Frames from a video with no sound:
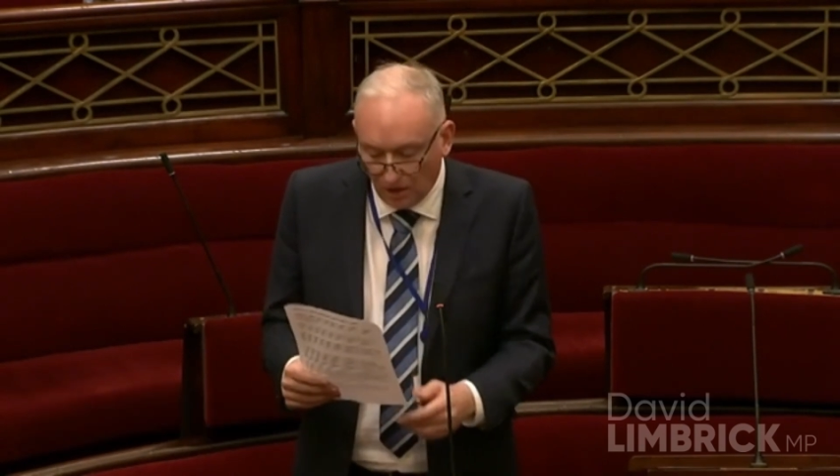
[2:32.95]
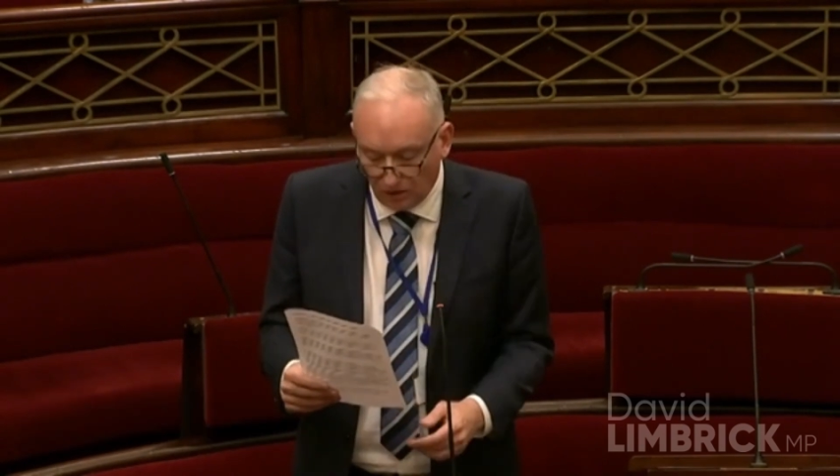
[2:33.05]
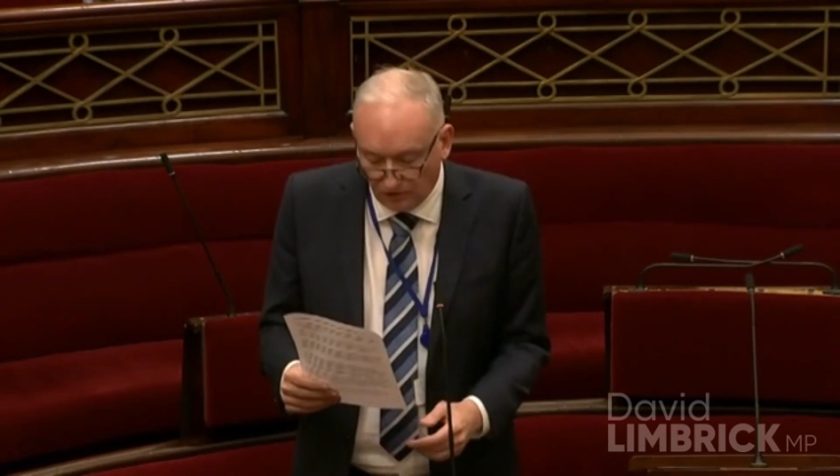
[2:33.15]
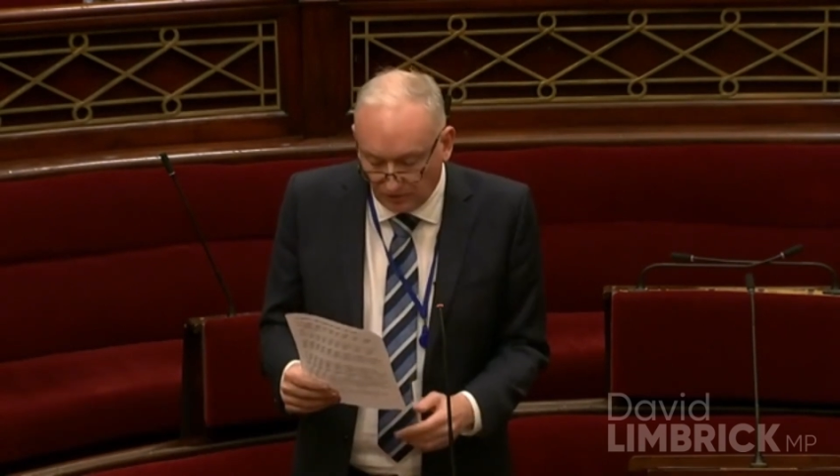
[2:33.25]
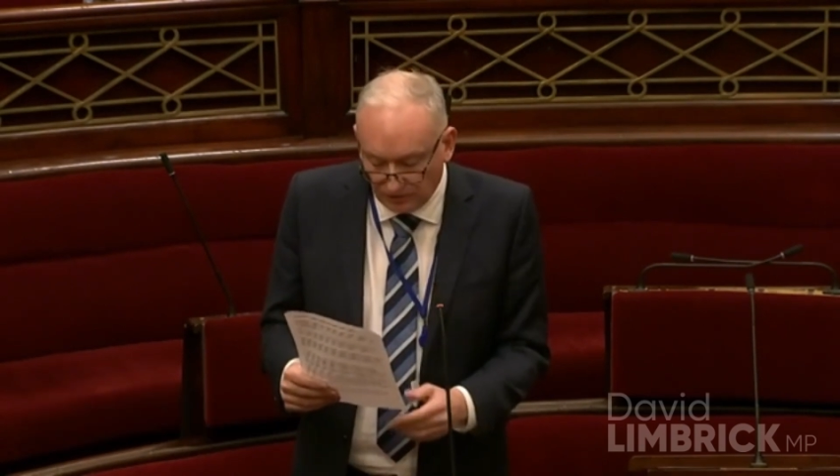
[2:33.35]

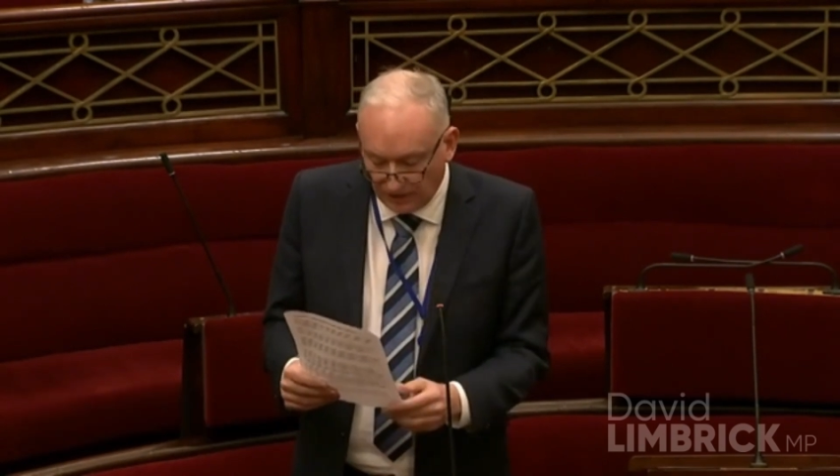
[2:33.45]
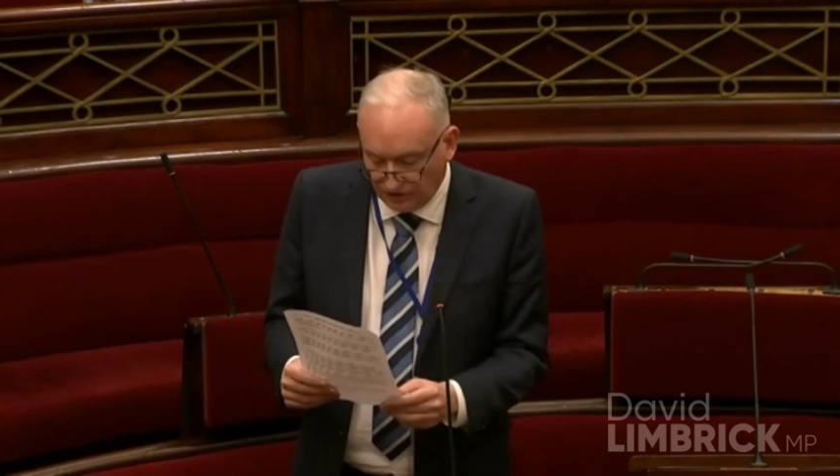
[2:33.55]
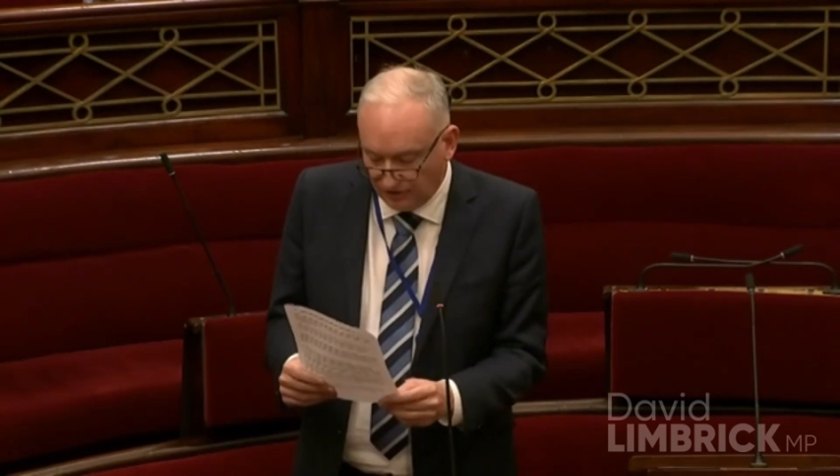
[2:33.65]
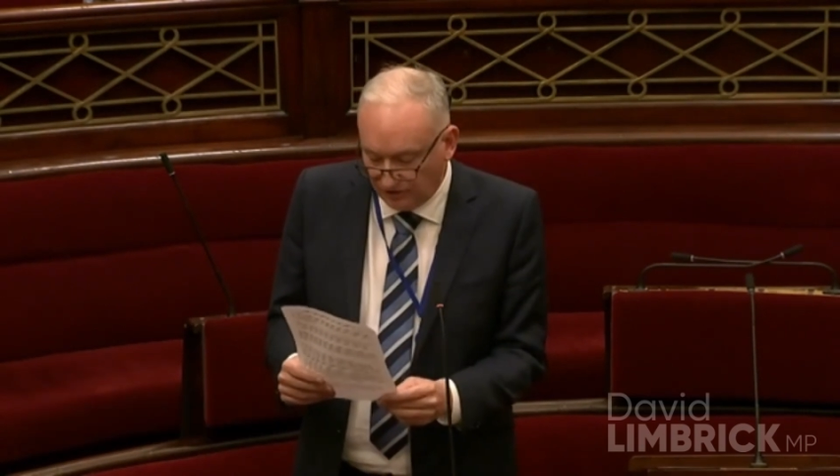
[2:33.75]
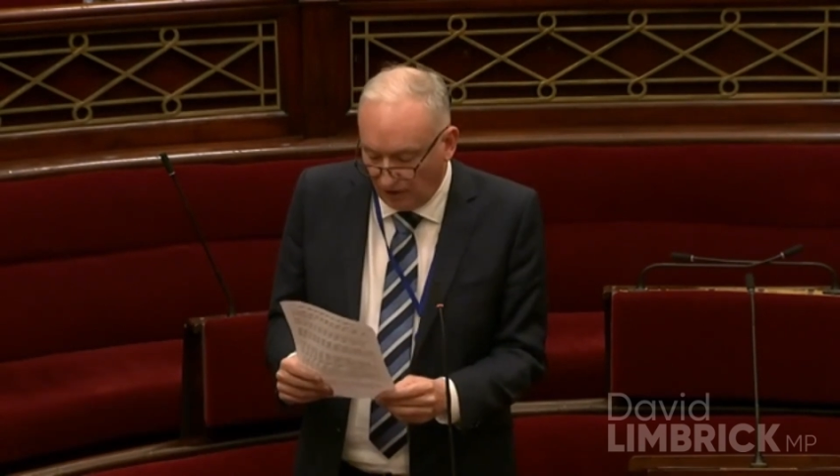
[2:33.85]

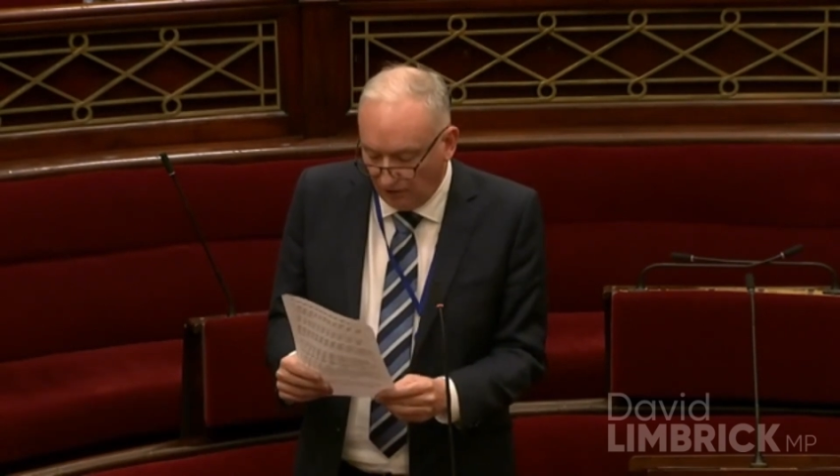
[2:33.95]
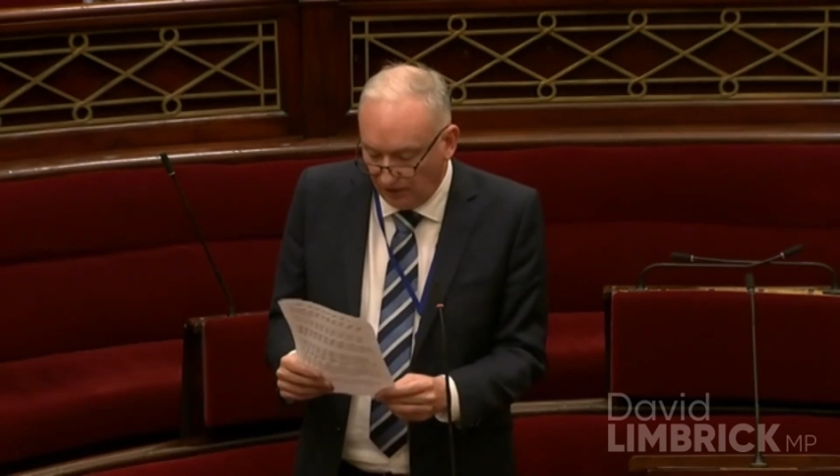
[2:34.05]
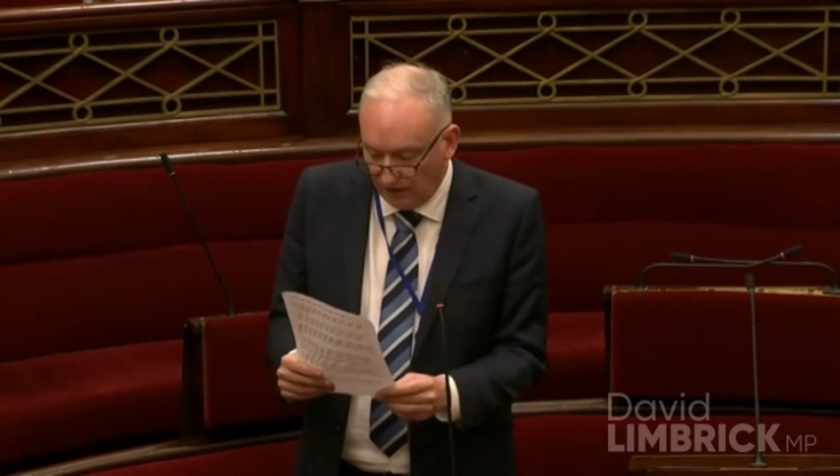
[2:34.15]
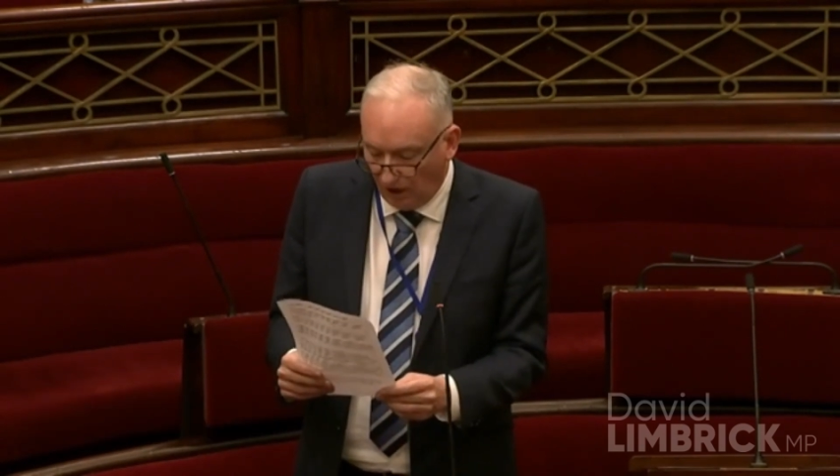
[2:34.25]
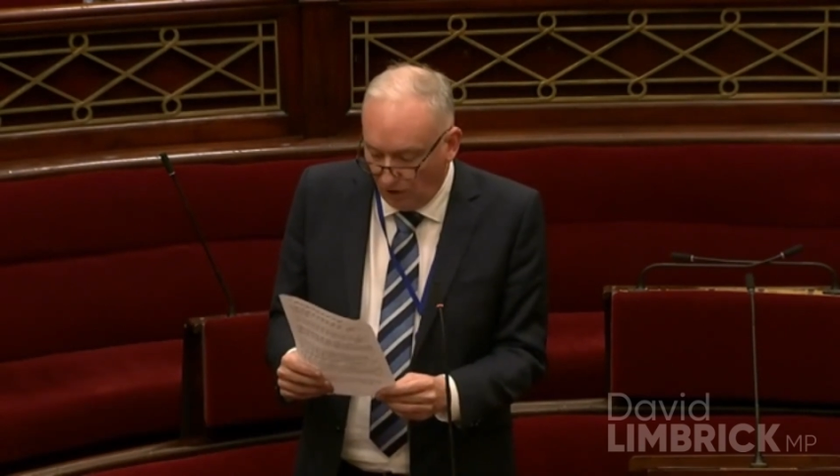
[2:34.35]
Consultation is
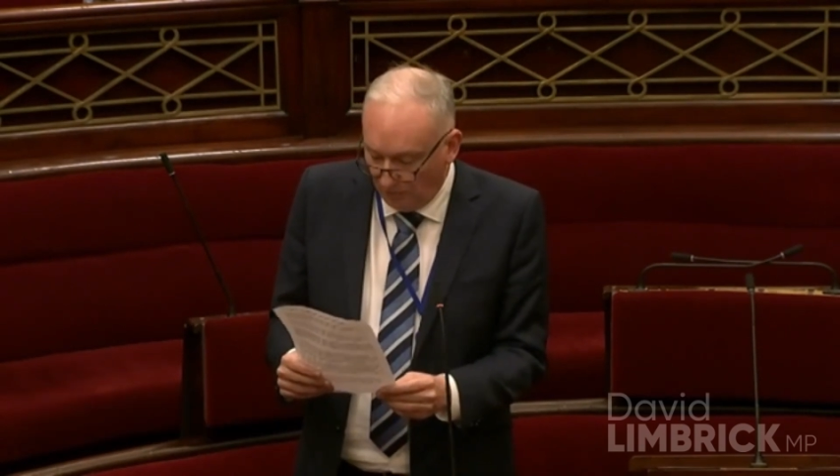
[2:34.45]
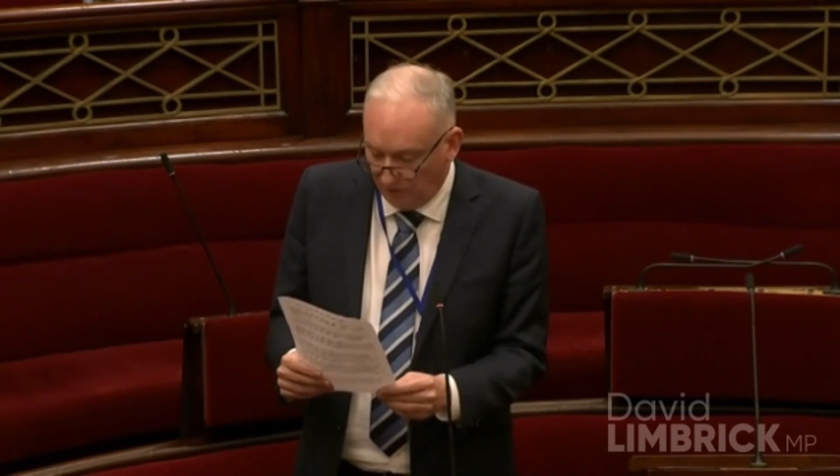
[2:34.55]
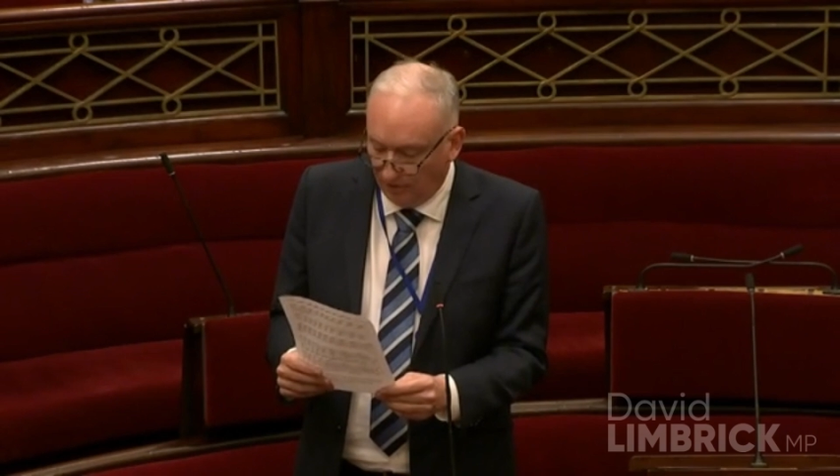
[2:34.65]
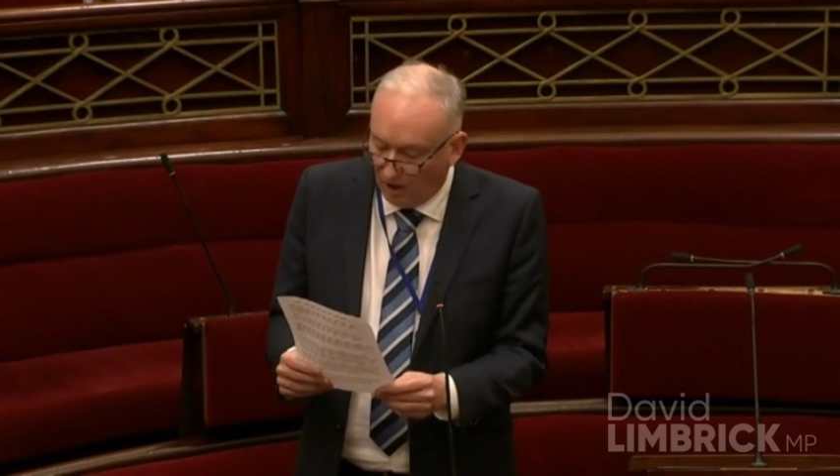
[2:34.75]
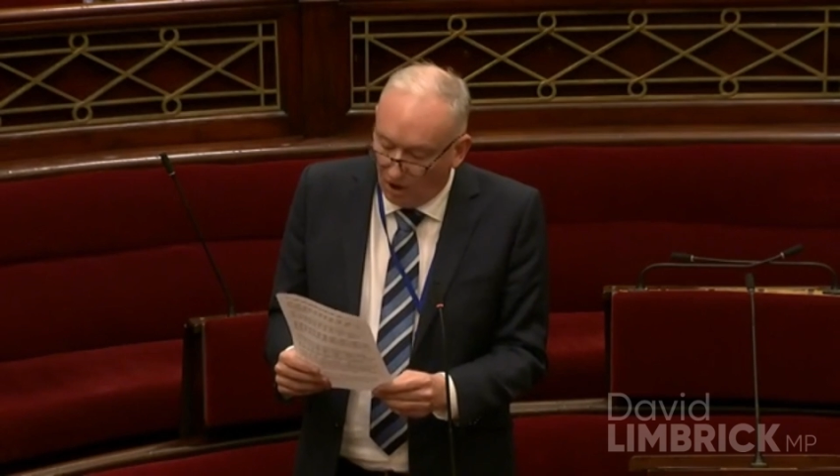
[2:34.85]
currently
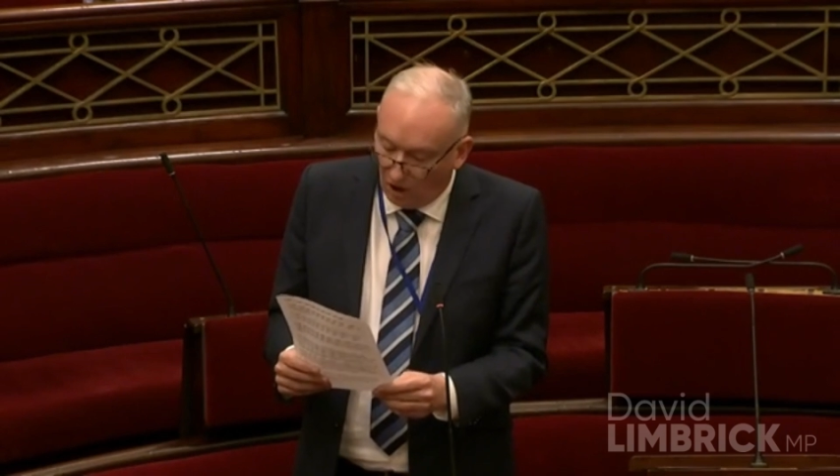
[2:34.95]
open